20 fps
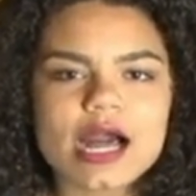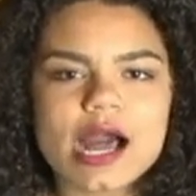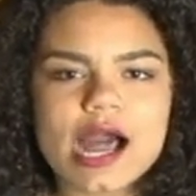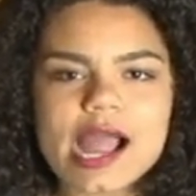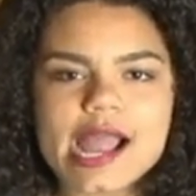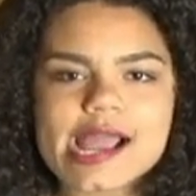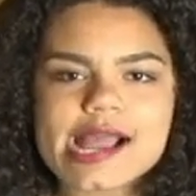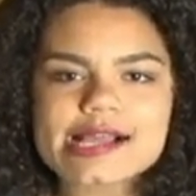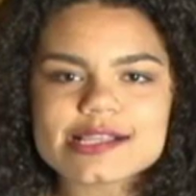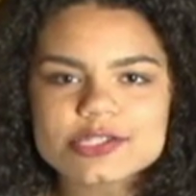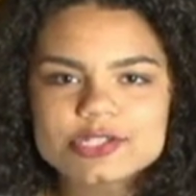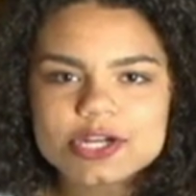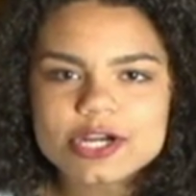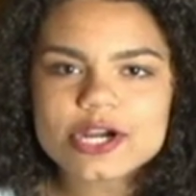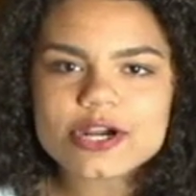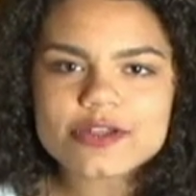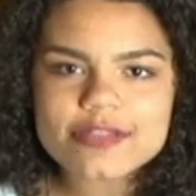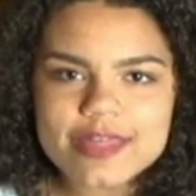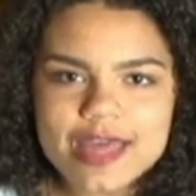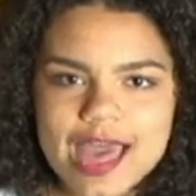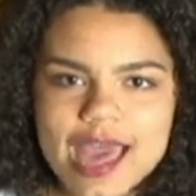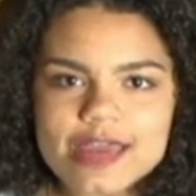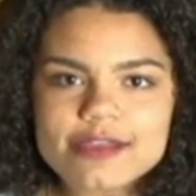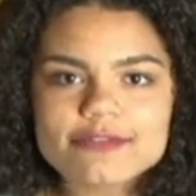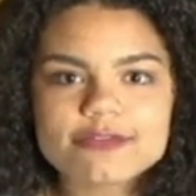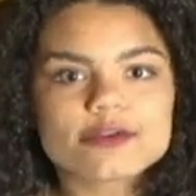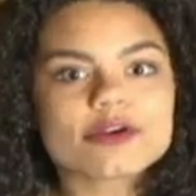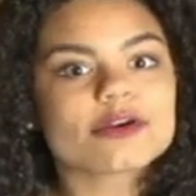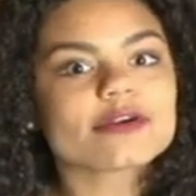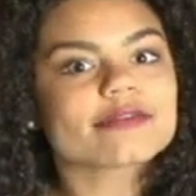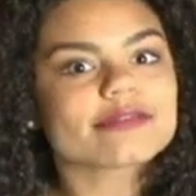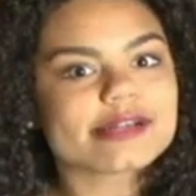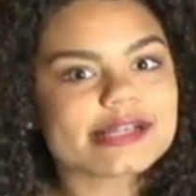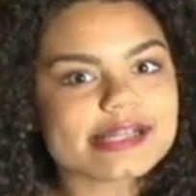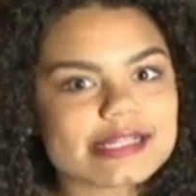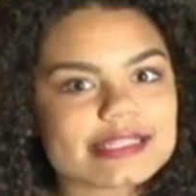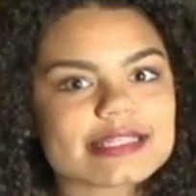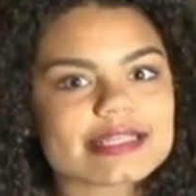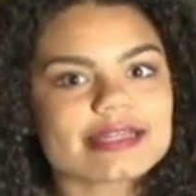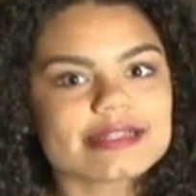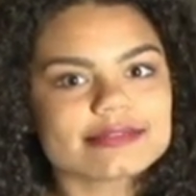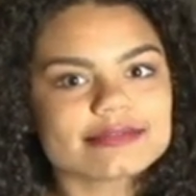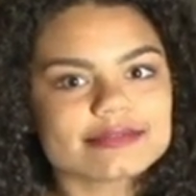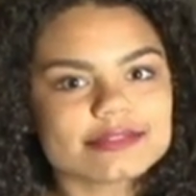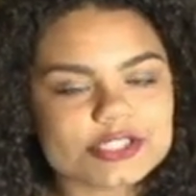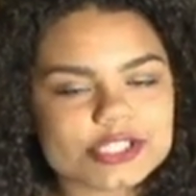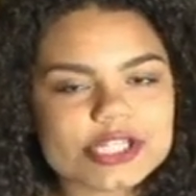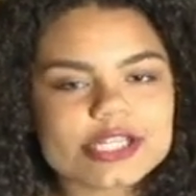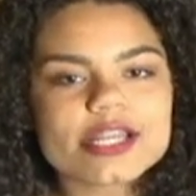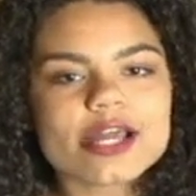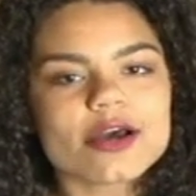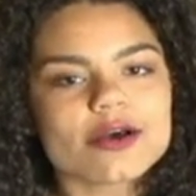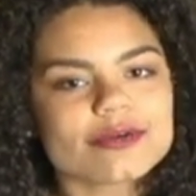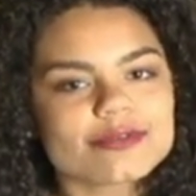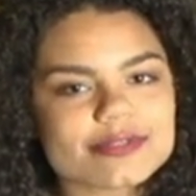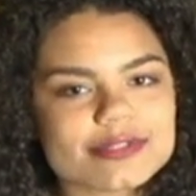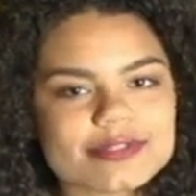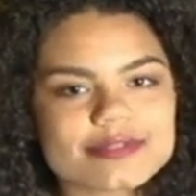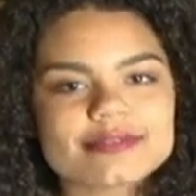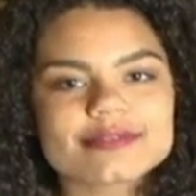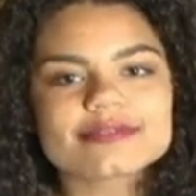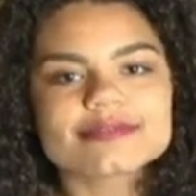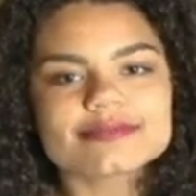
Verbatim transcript: I asked her that for a reason. She knows.